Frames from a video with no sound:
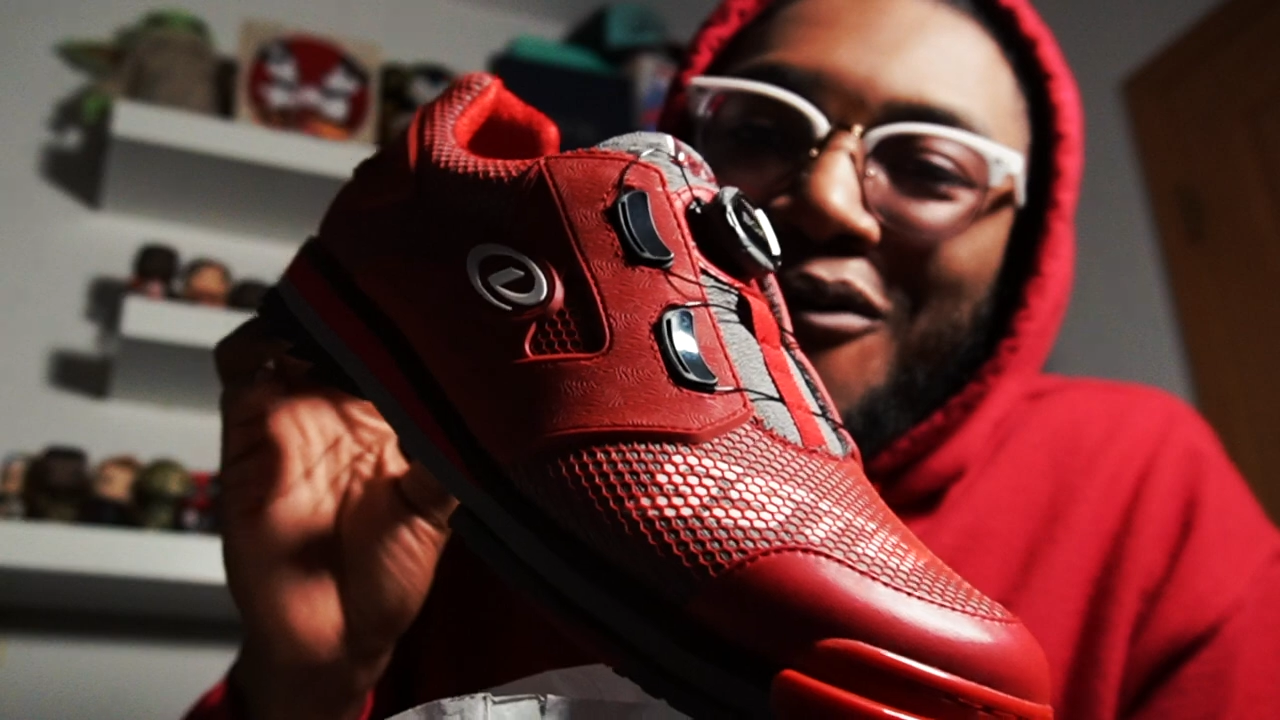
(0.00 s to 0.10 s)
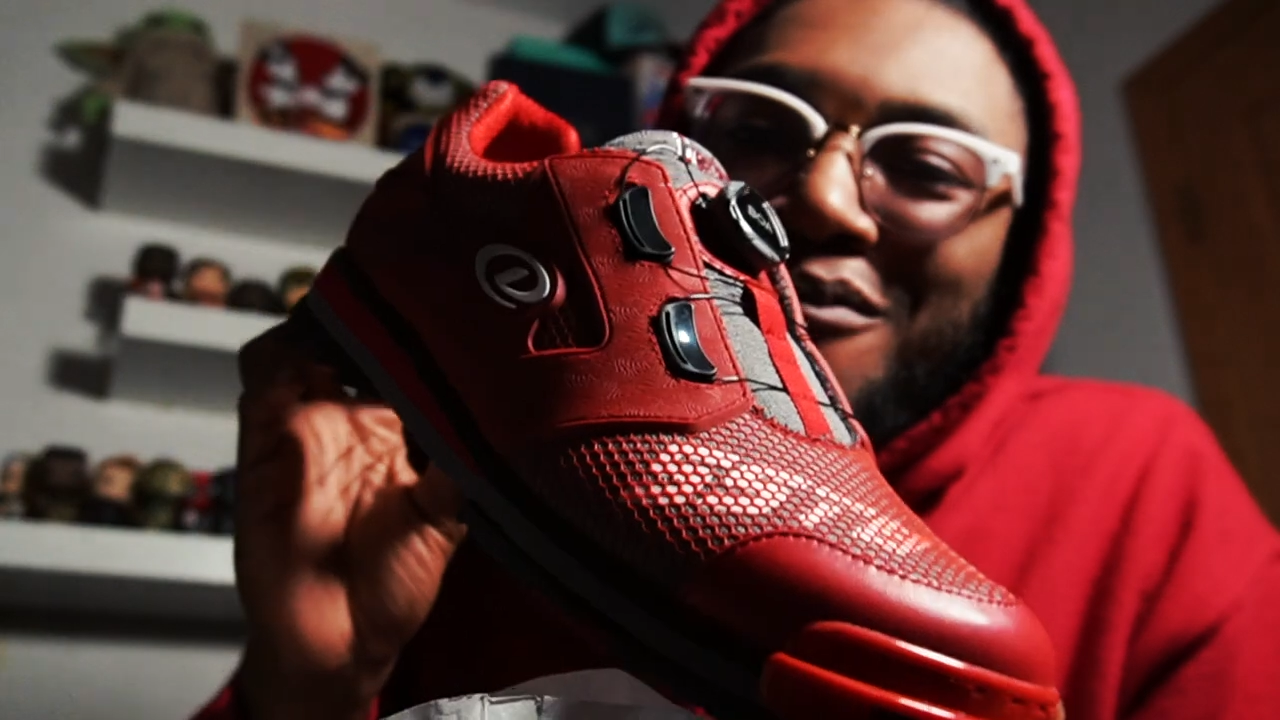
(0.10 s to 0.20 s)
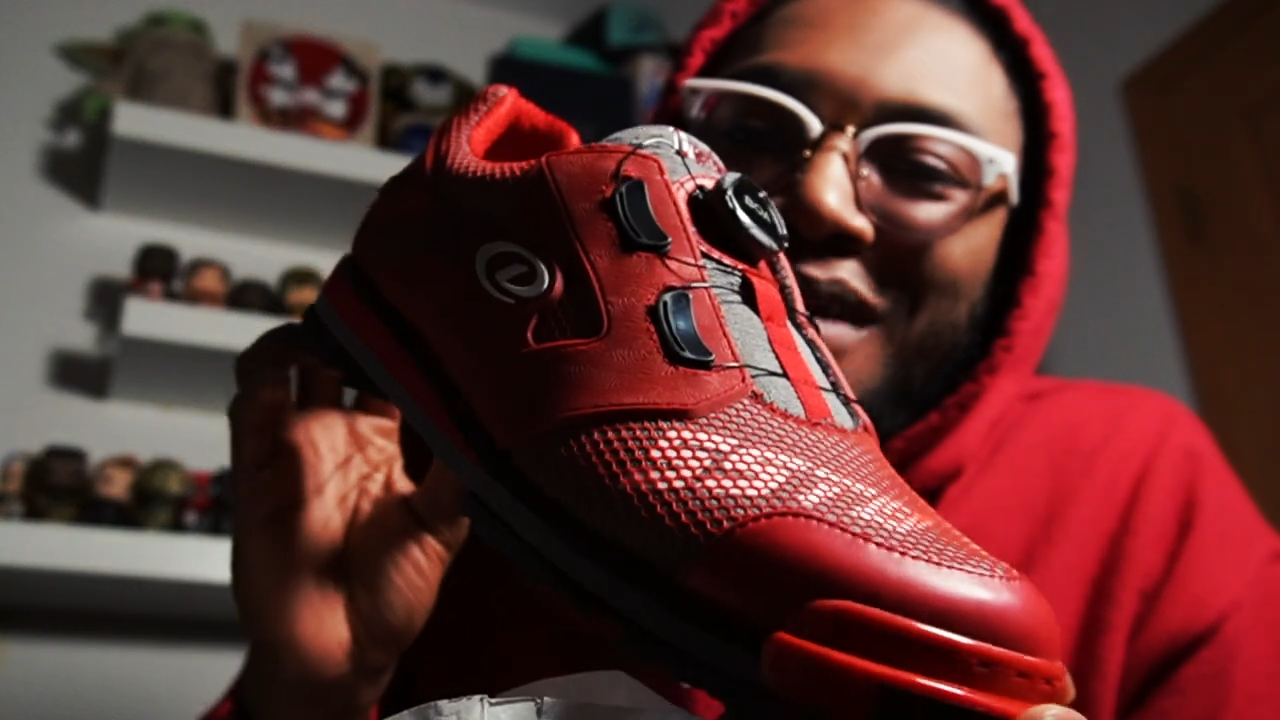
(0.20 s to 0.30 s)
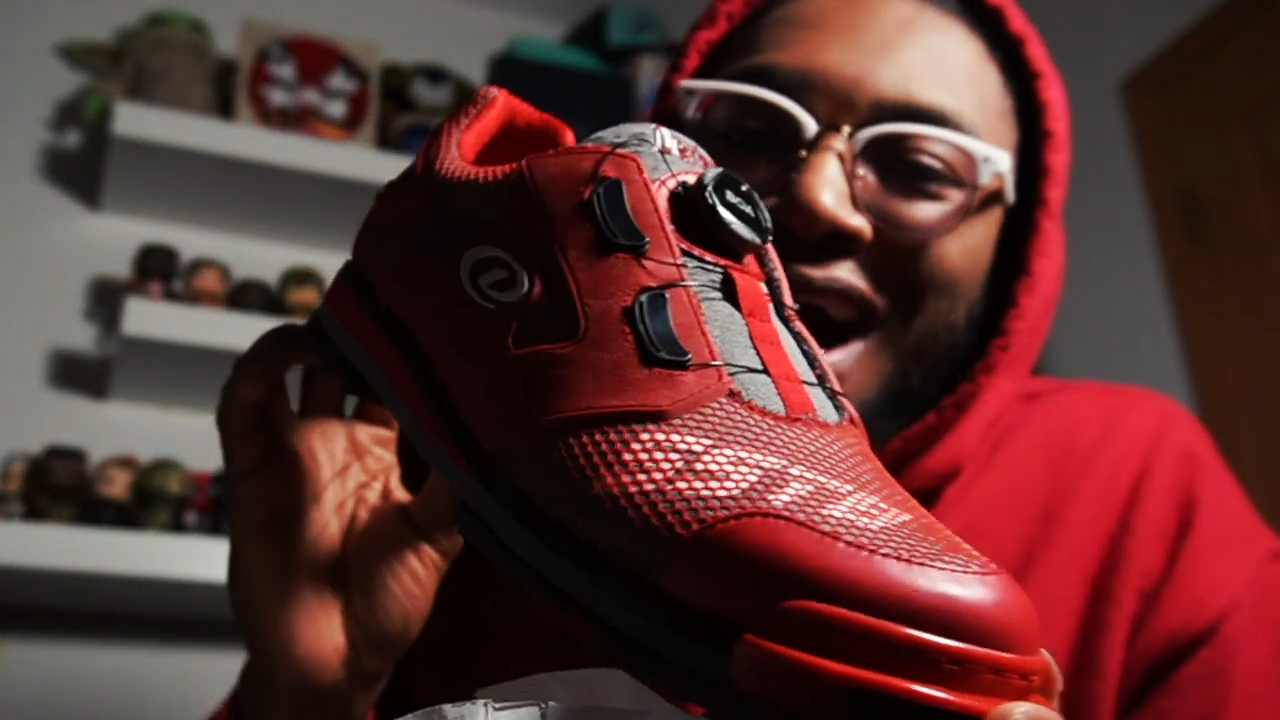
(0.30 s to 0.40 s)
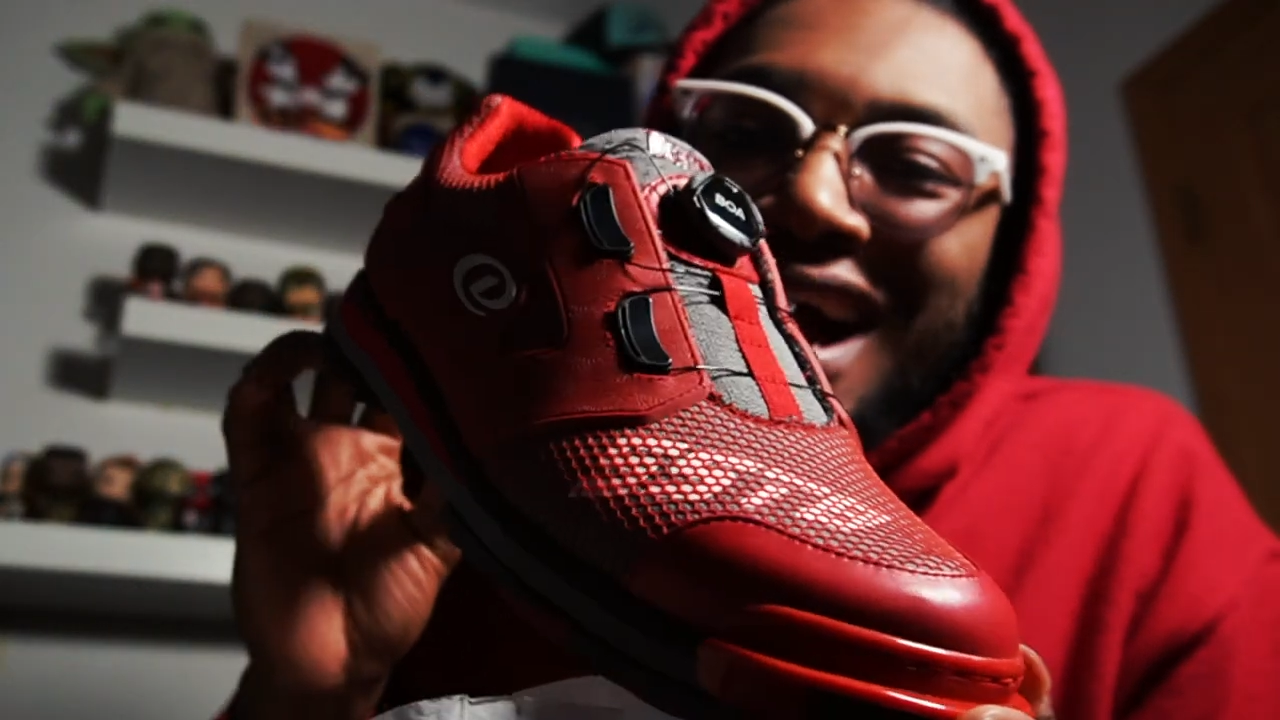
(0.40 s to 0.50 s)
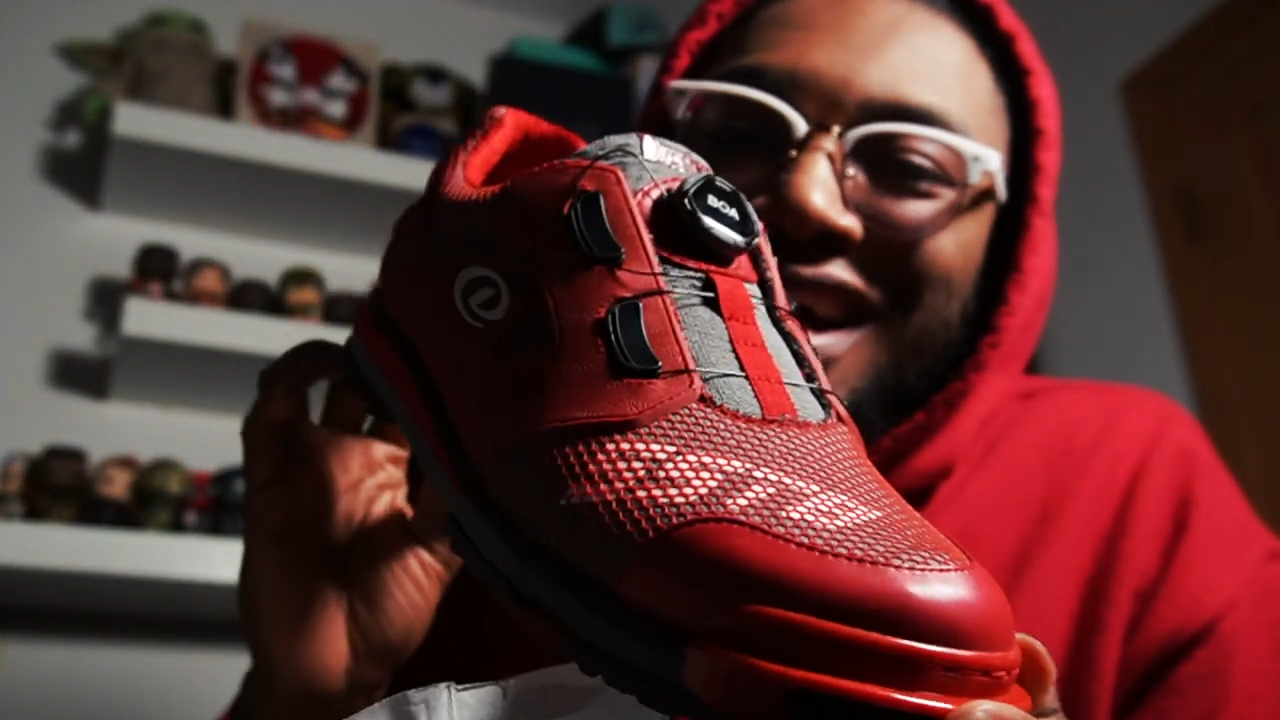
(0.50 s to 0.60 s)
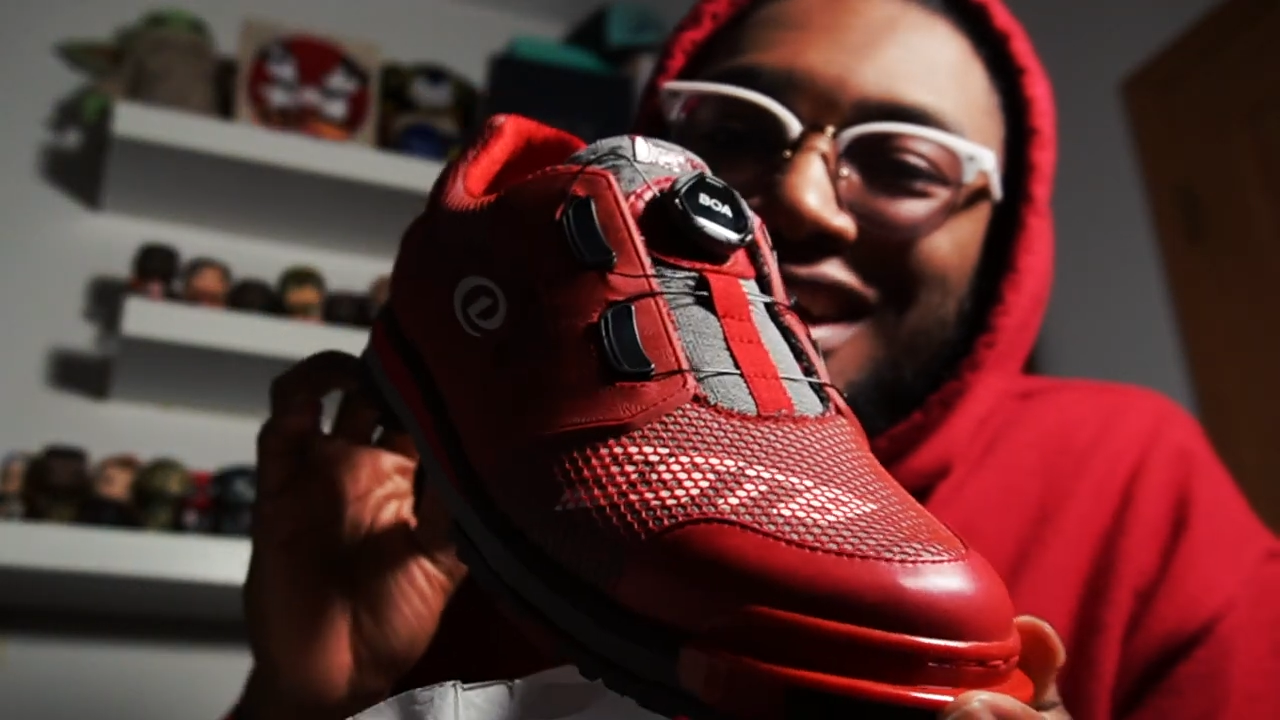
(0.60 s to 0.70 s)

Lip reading: my